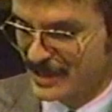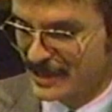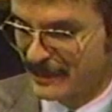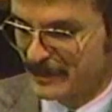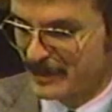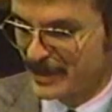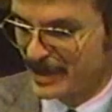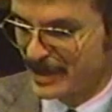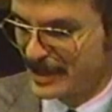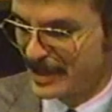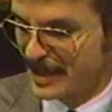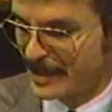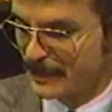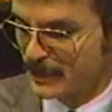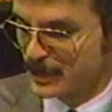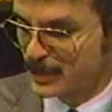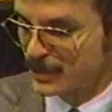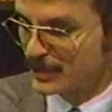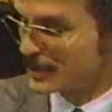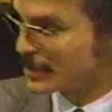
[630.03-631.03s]
given me the
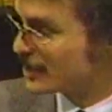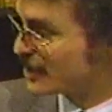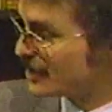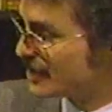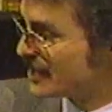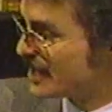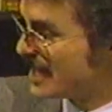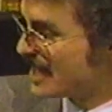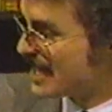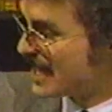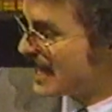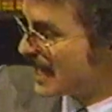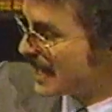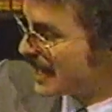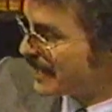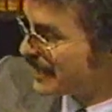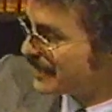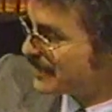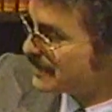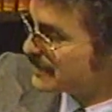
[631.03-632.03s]
opportunity,
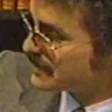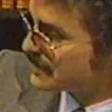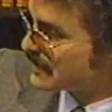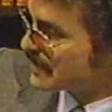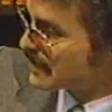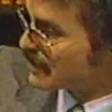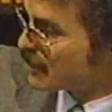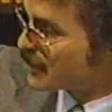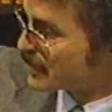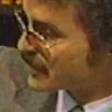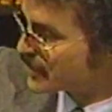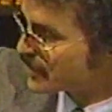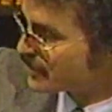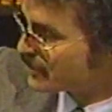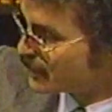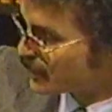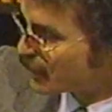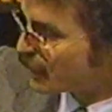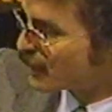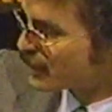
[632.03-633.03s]
uh, opened
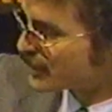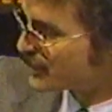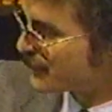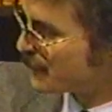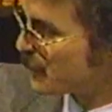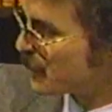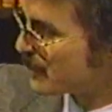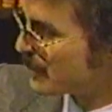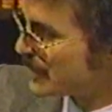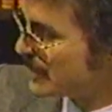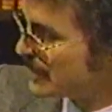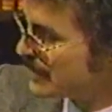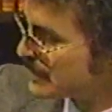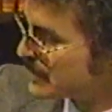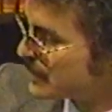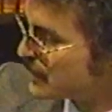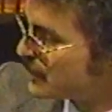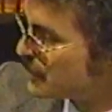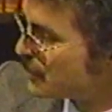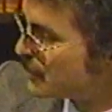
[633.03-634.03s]
some doors for me
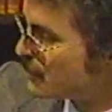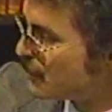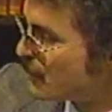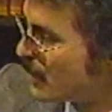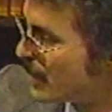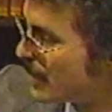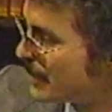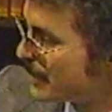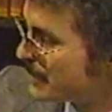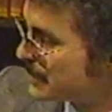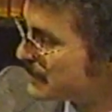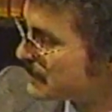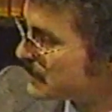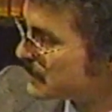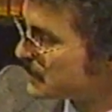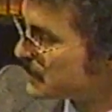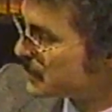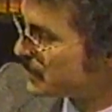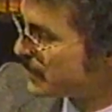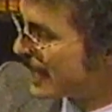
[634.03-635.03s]
to do uh,
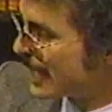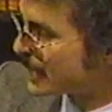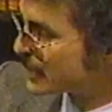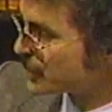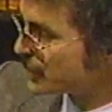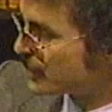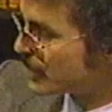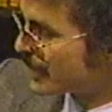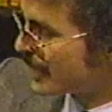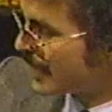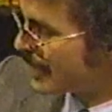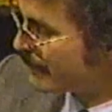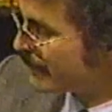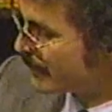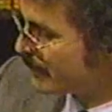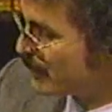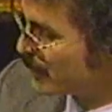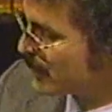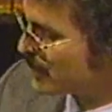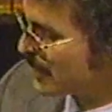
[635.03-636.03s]
national
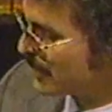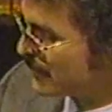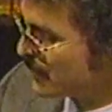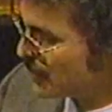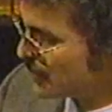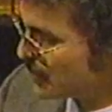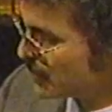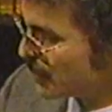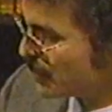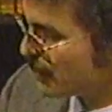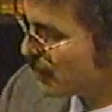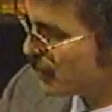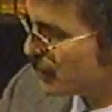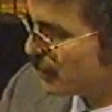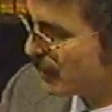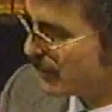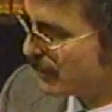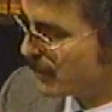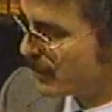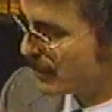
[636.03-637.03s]
comic books. I've just started
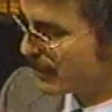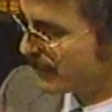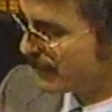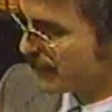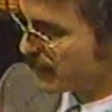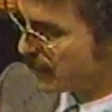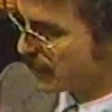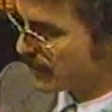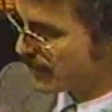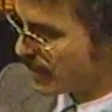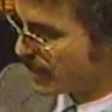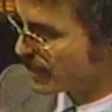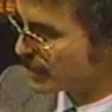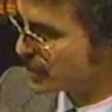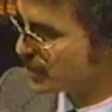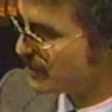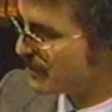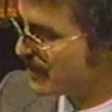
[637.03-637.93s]
doing work for Archie